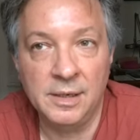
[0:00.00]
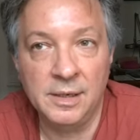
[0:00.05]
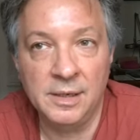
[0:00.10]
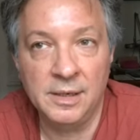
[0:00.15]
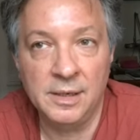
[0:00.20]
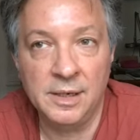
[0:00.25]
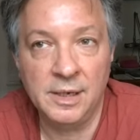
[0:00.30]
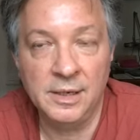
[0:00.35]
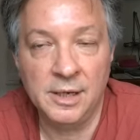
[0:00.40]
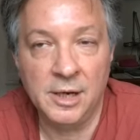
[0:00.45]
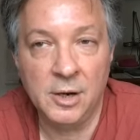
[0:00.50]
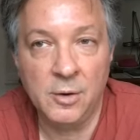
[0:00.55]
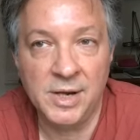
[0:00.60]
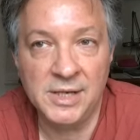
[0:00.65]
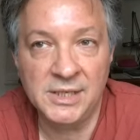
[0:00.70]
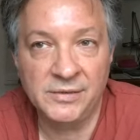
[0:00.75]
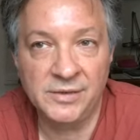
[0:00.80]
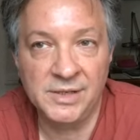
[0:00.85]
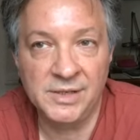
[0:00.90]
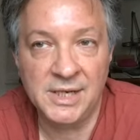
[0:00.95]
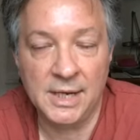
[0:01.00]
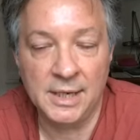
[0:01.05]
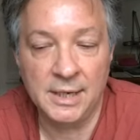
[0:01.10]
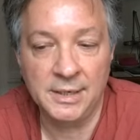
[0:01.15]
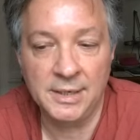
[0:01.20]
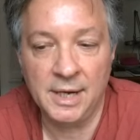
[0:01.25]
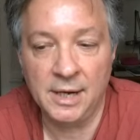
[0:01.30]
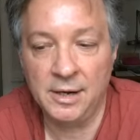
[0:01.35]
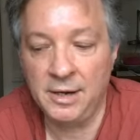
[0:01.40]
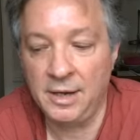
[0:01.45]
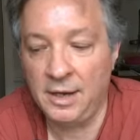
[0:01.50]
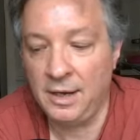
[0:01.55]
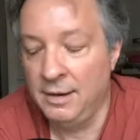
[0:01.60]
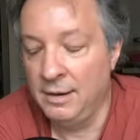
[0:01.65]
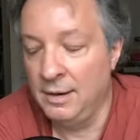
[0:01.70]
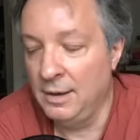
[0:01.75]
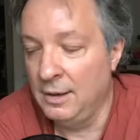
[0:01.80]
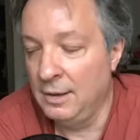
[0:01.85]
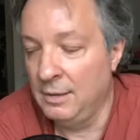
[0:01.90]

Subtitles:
in the quest for solidarity,